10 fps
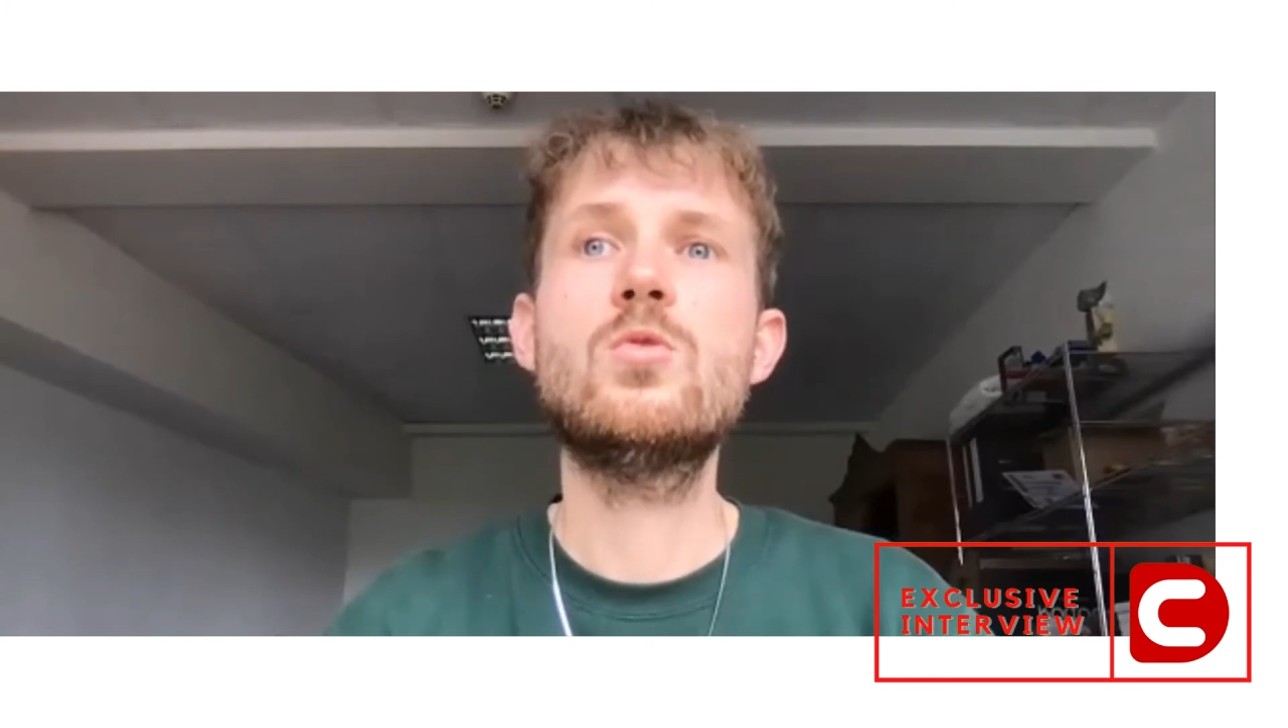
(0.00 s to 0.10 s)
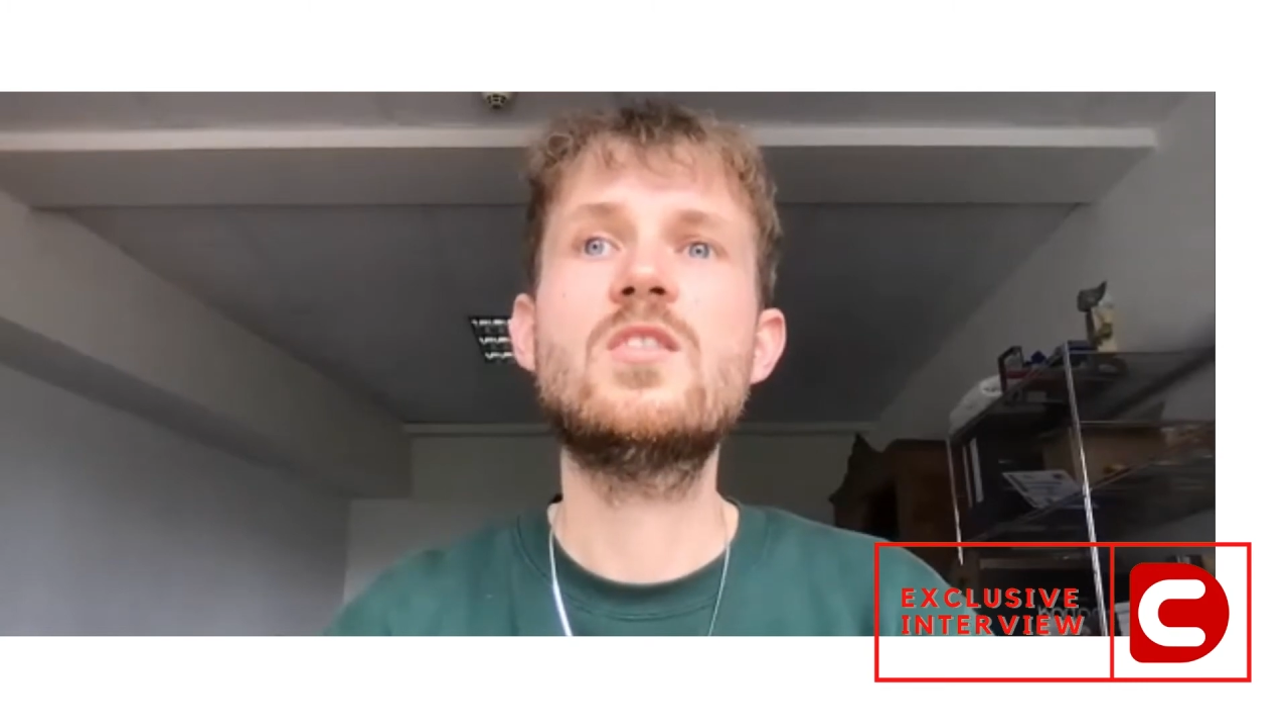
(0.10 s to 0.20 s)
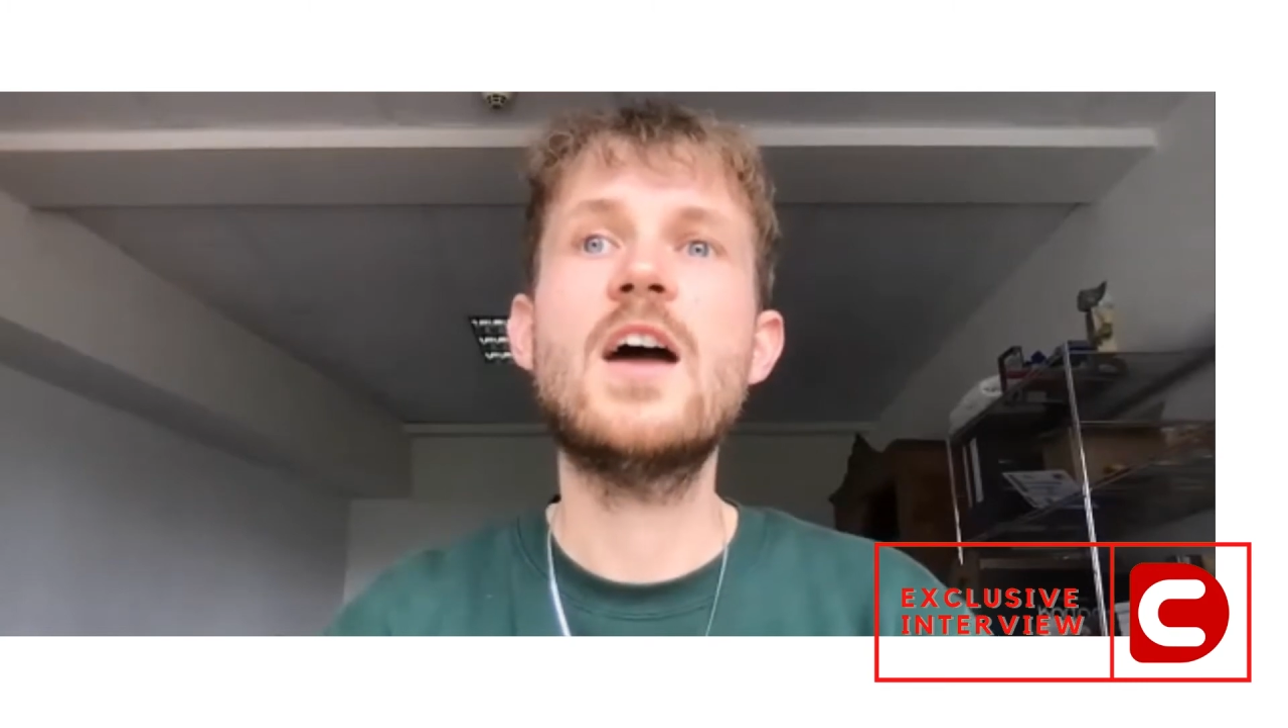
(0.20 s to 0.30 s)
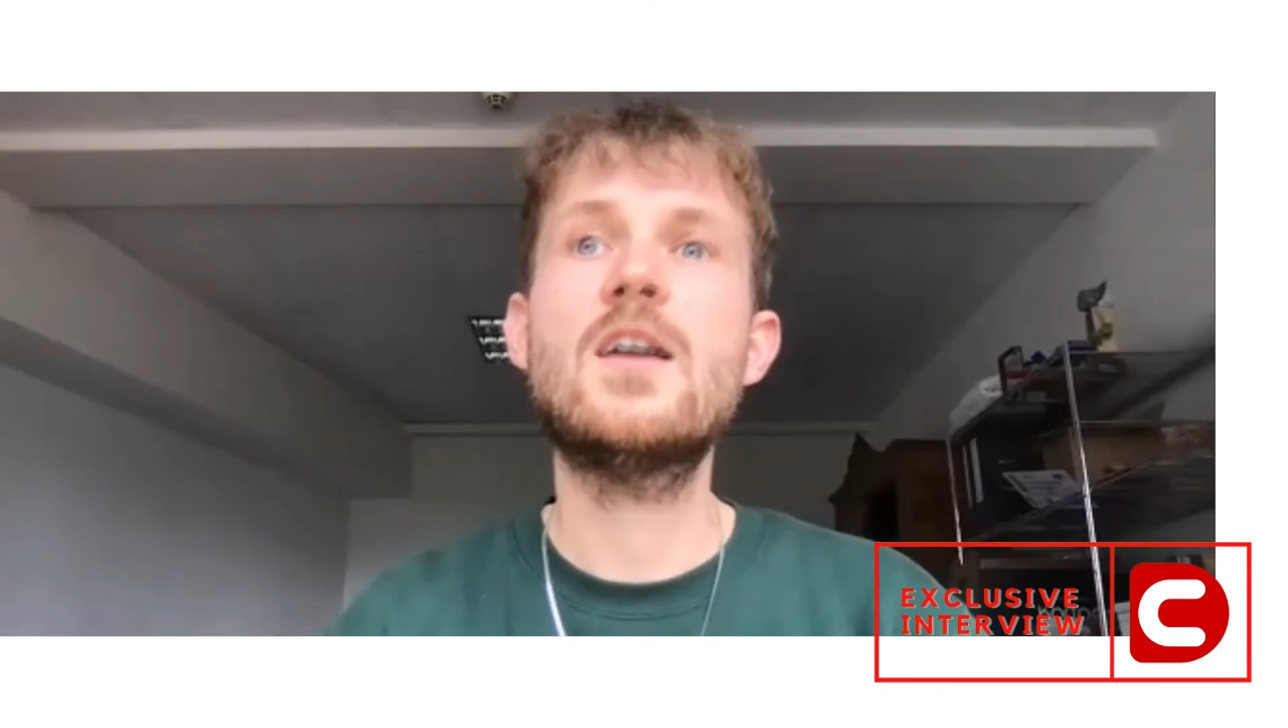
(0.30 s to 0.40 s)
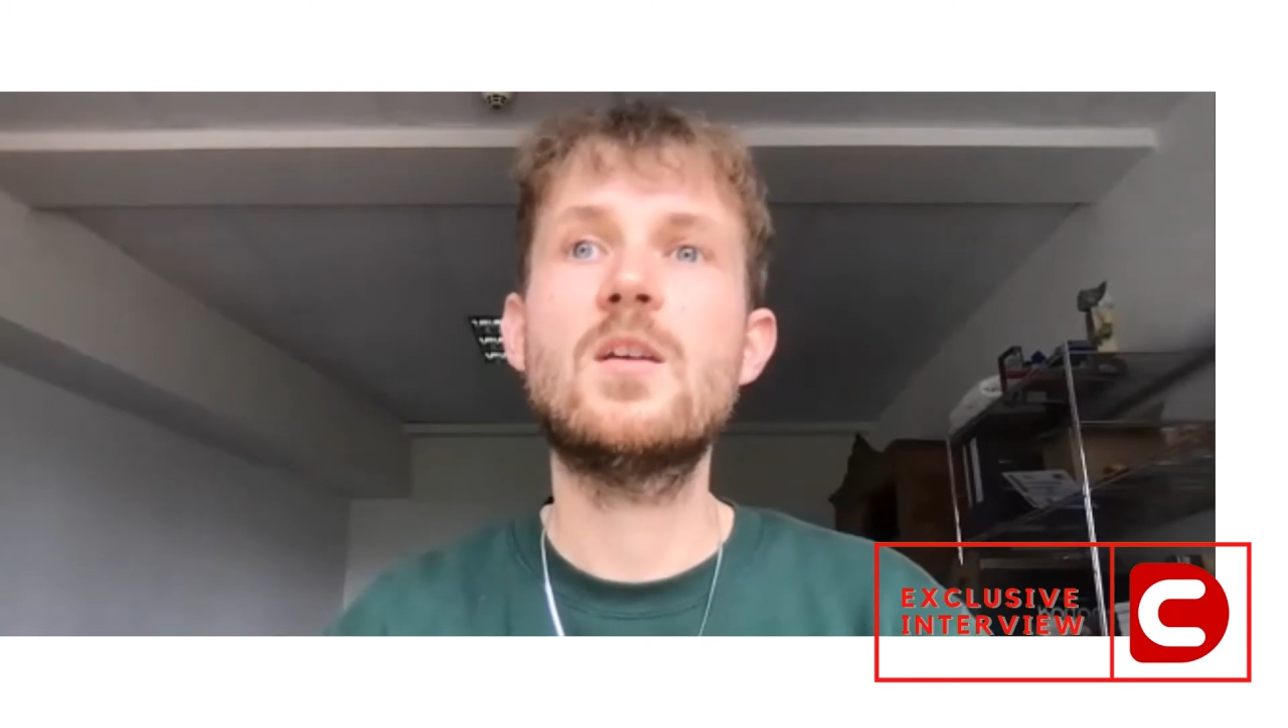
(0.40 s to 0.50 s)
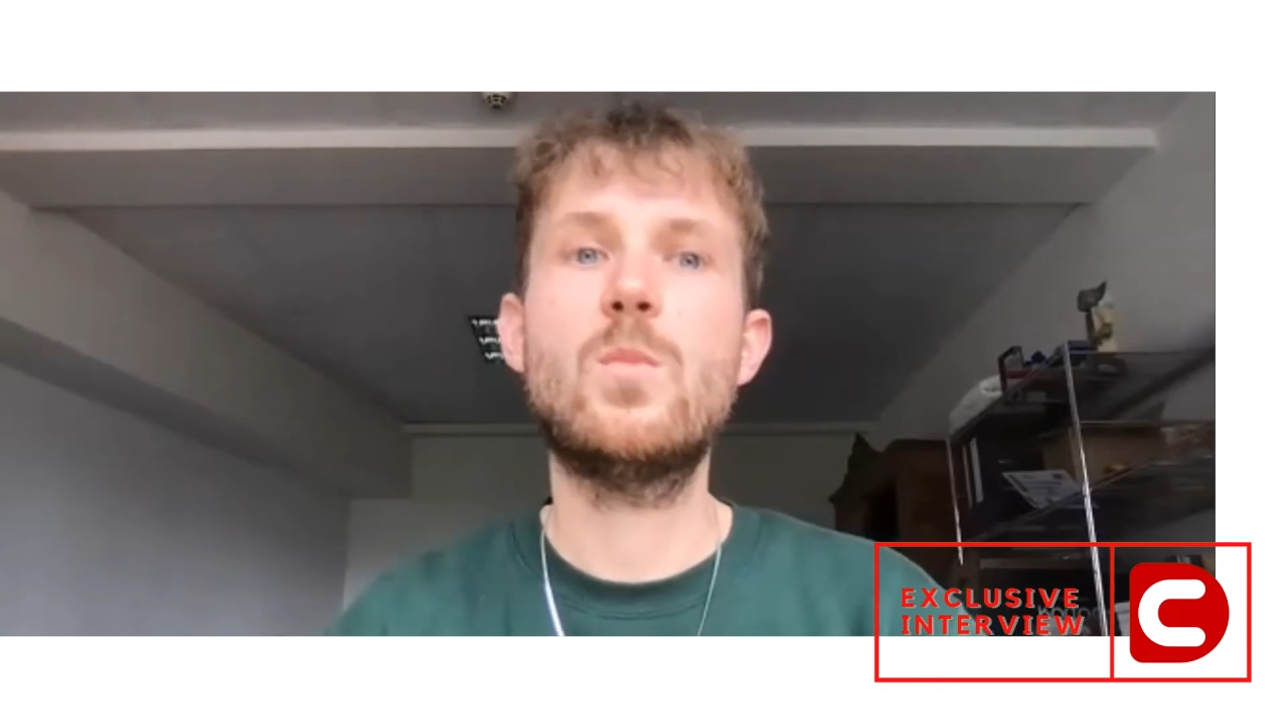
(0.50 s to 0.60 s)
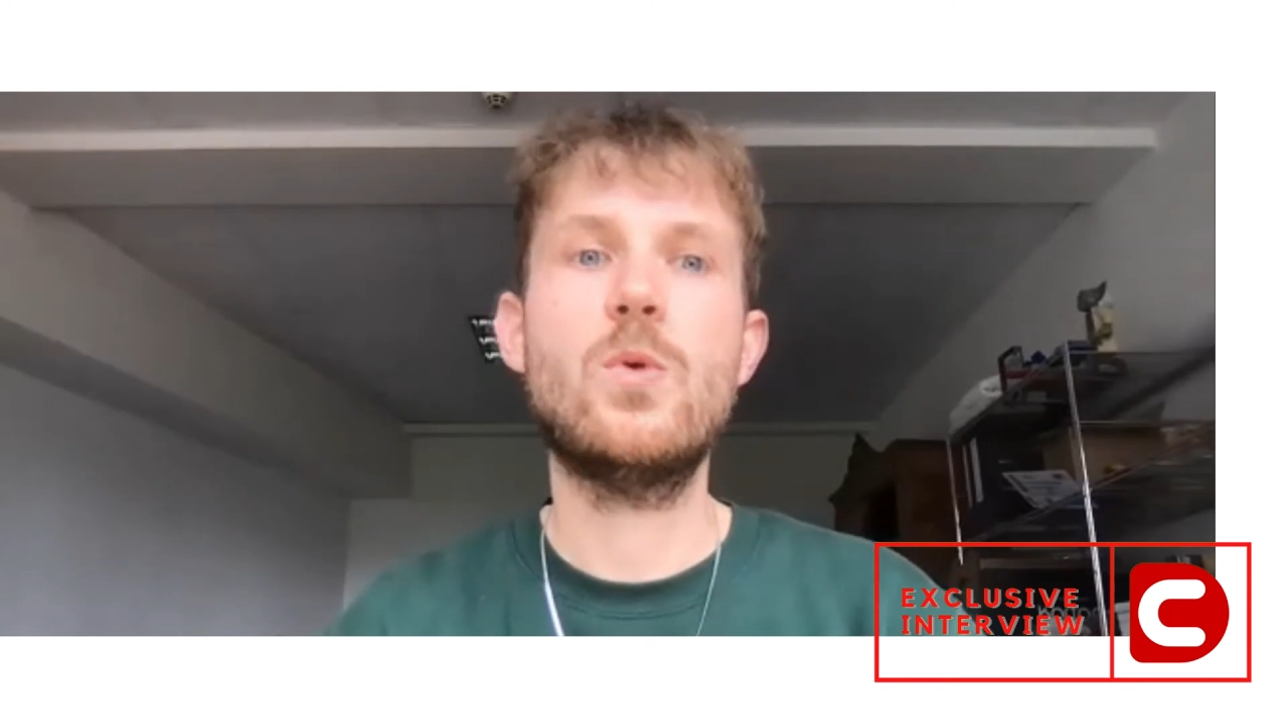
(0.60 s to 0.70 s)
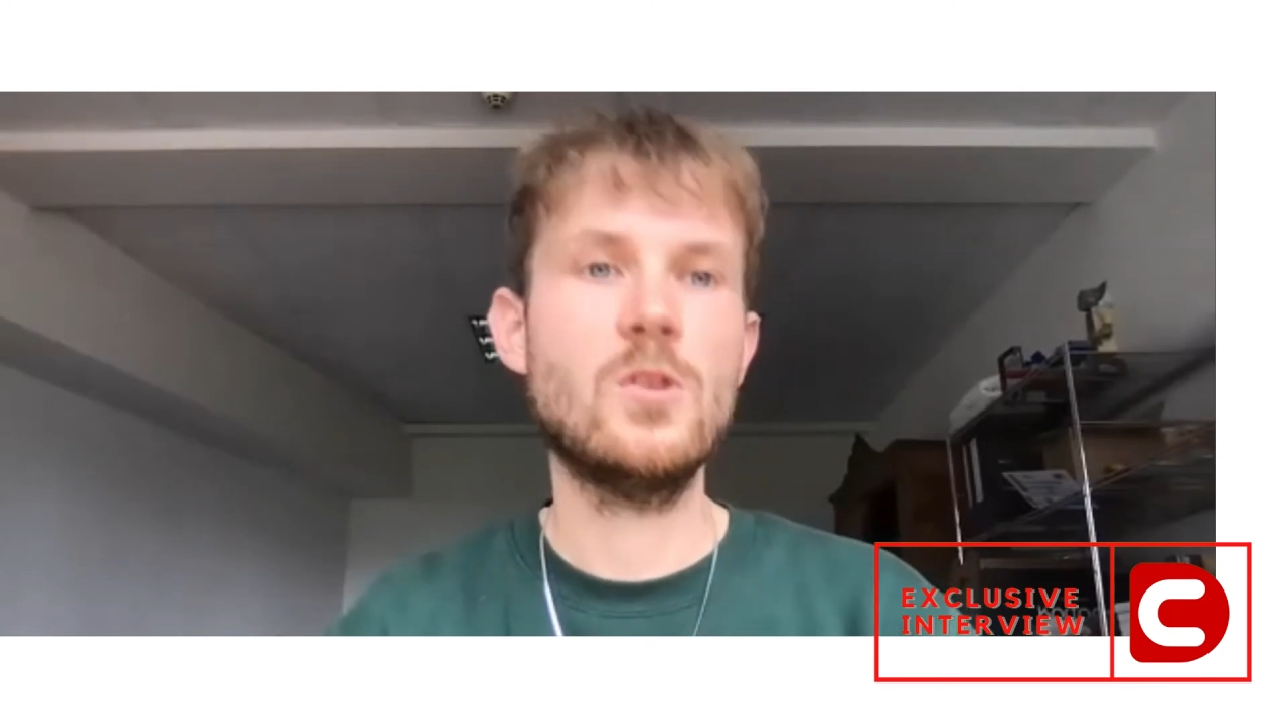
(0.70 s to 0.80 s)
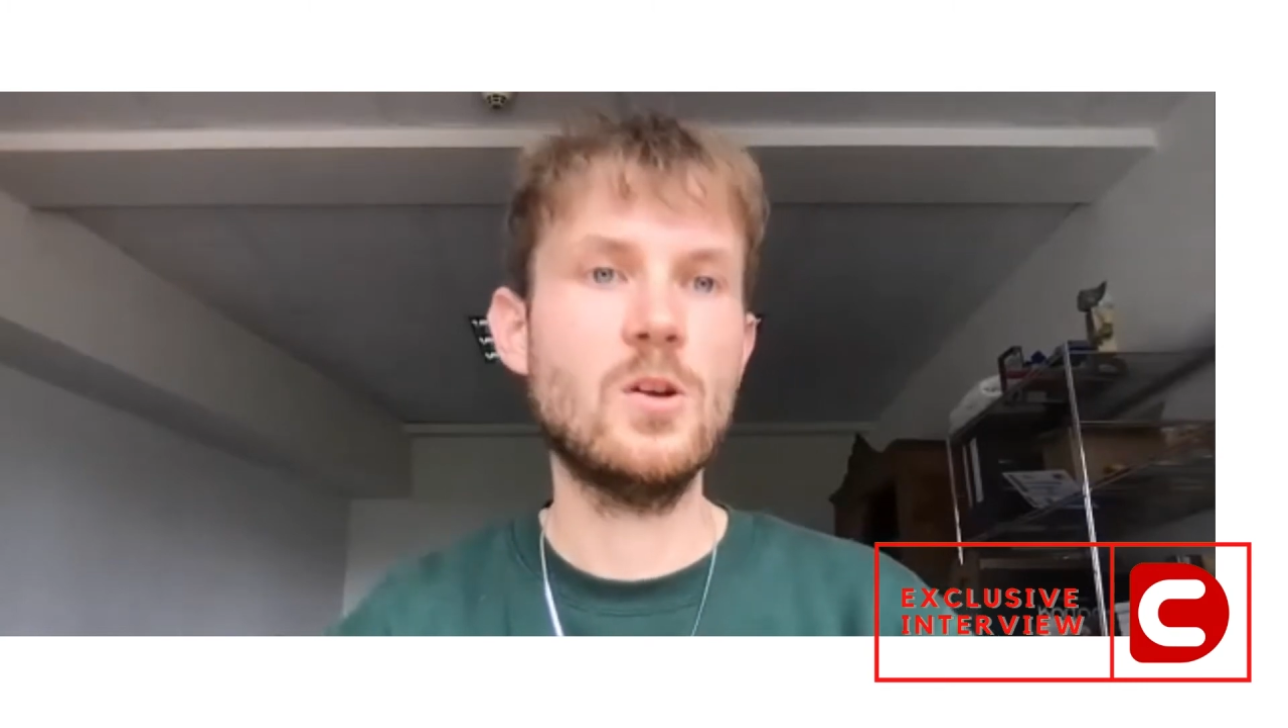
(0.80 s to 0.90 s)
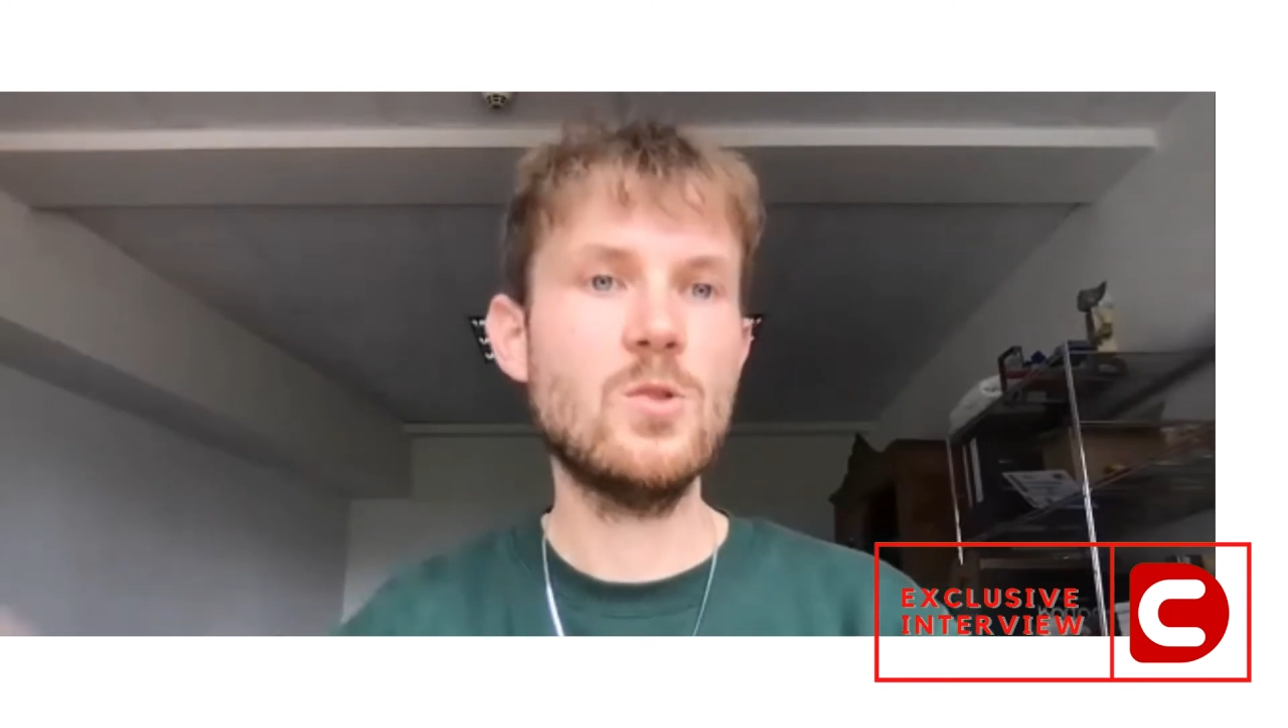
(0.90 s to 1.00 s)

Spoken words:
starting point, you know,